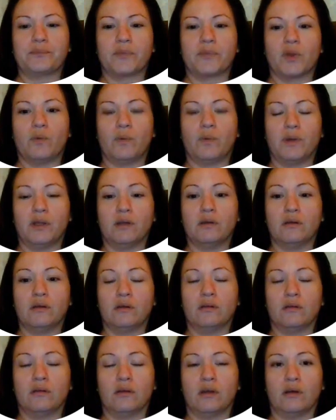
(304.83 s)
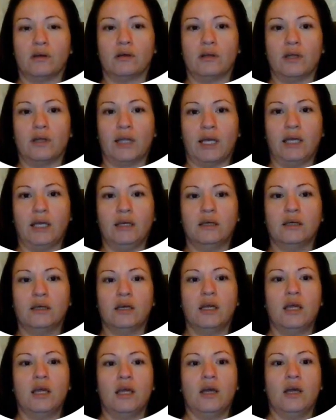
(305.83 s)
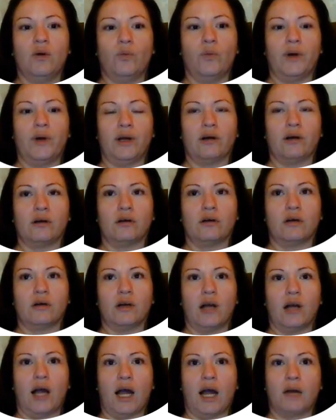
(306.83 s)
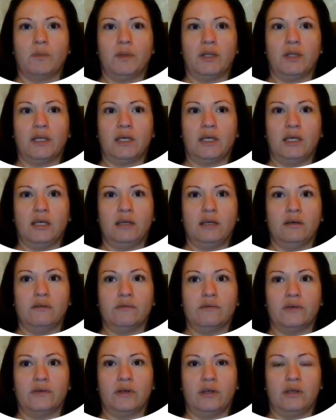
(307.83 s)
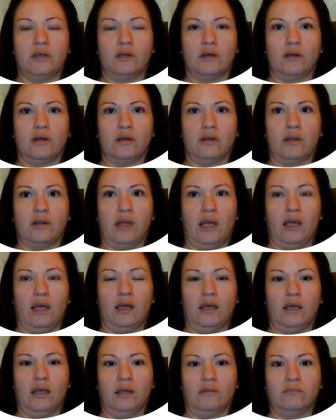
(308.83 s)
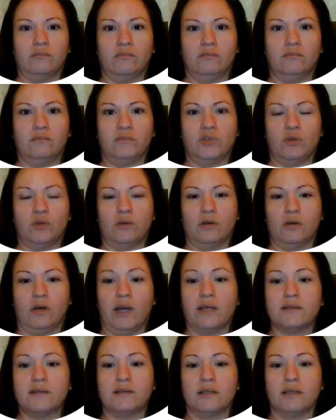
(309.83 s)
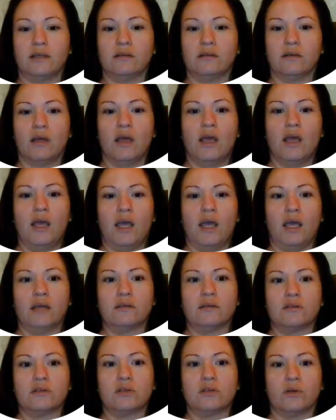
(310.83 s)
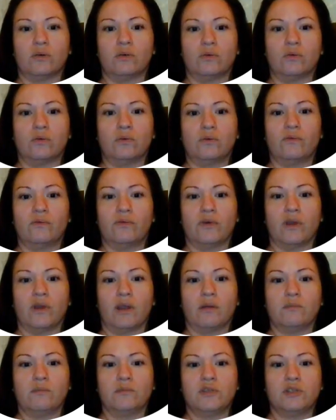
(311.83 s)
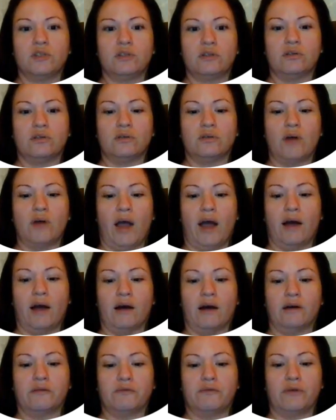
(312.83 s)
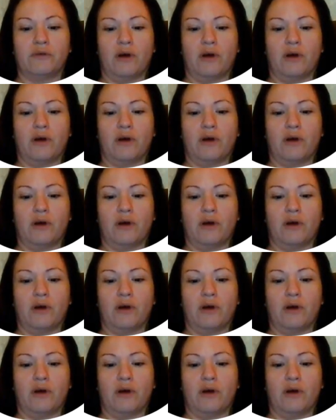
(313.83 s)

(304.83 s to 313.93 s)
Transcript: within the lake where I believe they do their nesting. And so for them to have,